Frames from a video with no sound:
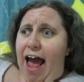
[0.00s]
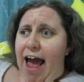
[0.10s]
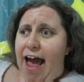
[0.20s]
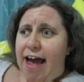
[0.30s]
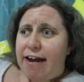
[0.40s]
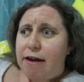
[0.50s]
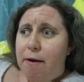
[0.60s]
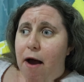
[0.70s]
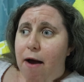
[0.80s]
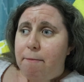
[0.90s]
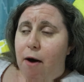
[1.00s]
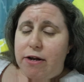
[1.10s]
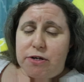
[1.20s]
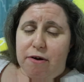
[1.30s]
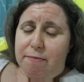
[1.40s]
and I
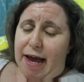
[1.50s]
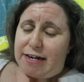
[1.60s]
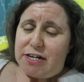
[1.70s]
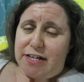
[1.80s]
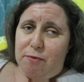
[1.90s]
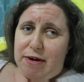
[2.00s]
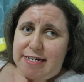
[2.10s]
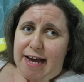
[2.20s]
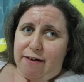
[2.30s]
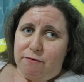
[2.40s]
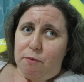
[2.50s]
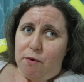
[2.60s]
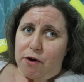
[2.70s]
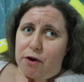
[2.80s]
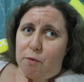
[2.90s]
might drop actually one day of
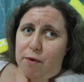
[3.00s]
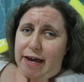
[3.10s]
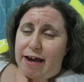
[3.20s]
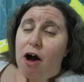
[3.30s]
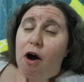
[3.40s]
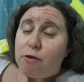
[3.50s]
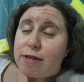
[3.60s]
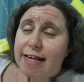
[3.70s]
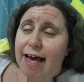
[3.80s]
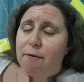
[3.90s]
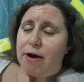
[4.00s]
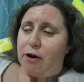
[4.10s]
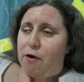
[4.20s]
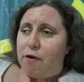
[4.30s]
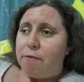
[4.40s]
work a week. I'll see how I
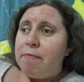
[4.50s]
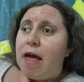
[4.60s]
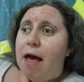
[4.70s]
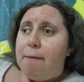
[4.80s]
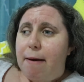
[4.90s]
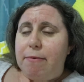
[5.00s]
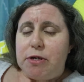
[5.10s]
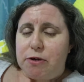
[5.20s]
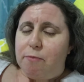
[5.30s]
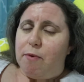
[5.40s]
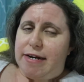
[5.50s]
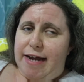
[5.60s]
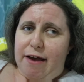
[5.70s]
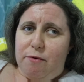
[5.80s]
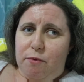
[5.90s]
go. Maybe drop one
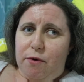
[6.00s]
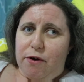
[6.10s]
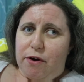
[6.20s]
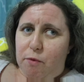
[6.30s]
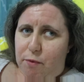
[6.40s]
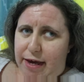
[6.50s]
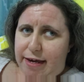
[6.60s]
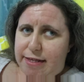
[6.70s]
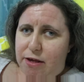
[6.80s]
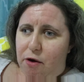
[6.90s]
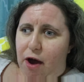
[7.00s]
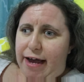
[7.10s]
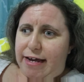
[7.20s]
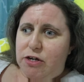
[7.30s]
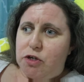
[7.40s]
day of work a week so
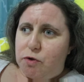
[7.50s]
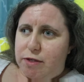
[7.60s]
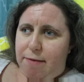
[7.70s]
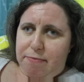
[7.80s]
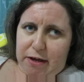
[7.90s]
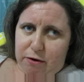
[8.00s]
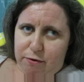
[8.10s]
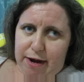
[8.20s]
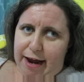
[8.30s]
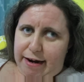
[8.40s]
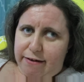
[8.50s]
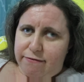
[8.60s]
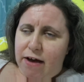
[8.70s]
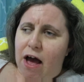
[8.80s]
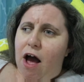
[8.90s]
I can do something
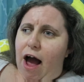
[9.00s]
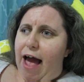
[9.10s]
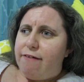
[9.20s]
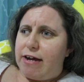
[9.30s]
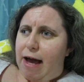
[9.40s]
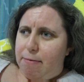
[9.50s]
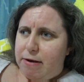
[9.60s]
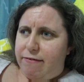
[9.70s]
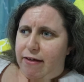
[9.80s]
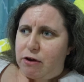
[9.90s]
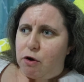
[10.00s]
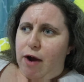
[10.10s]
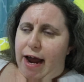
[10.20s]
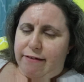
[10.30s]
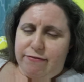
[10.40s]
creative. I have a couple of other
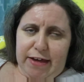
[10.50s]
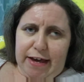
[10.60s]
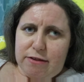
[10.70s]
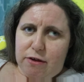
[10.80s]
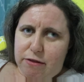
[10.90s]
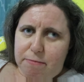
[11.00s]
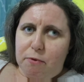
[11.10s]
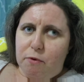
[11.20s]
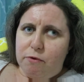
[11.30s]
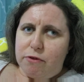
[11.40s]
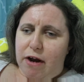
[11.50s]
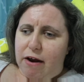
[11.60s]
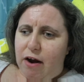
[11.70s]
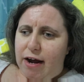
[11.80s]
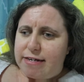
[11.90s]
creative things on the board that
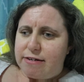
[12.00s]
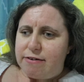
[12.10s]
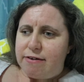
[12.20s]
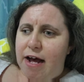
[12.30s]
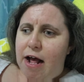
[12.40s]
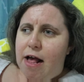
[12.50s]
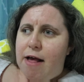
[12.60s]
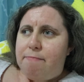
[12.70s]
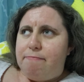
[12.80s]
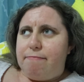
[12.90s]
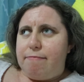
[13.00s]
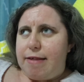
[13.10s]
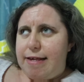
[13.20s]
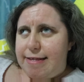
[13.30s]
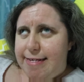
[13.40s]
I'd like to
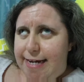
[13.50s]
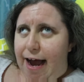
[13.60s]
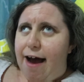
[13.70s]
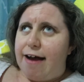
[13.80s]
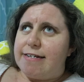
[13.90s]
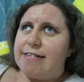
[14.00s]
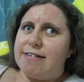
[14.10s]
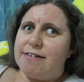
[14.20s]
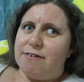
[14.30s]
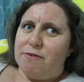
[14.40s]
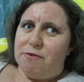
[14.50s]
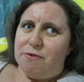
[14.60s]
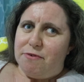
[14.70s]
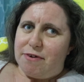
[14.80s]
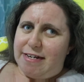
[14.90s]
start
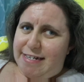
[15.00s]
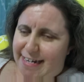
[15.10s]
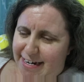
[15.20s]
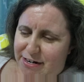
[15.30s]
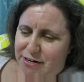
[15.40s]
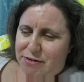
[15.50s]
or continue